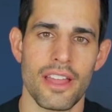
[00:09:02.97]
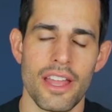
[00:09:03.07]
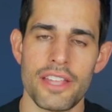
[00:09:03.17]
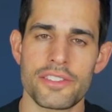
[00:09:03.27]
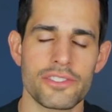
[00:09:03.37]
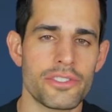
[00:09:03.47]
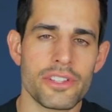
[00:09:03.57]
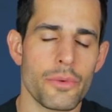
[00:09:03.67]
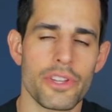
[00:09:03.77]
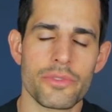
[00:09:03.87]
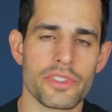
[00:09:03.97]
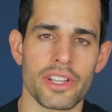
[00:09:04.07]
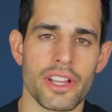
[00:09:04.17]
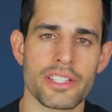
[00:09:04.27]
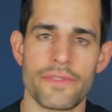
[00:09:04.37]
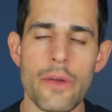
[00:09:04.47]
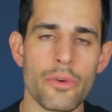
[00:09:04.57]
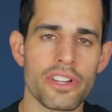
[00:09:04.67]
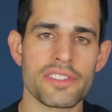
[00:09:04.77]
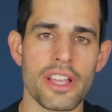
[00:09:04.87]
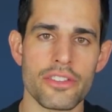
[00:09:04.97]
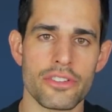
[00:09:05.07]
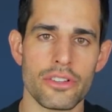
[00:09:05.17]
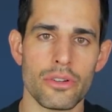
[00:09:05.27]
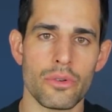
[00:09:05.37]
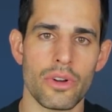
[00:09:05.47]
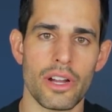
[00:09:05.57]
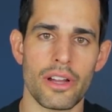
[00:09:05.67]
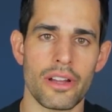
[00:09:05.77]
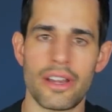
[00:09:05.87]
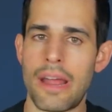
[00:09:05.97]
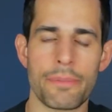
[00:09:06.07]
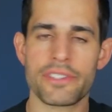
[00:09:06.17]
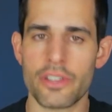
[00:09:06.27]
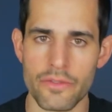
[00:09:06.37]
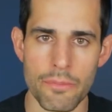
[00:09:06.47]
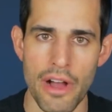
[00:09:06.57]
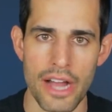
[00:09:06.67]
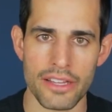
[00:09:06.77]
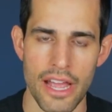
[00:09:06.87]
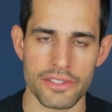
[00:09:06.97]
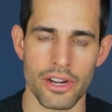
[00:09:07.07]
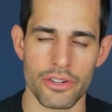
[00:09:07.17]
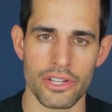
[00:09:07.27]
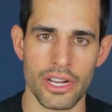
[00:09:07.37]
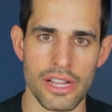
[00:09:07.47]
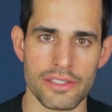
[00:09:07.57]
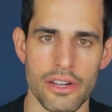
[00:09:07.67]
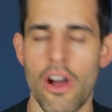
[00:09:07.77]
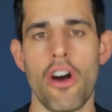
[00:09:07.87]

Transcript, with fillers: It's just so interesting because if I were to send you uh, an episode of a podcast, RJ, and I said,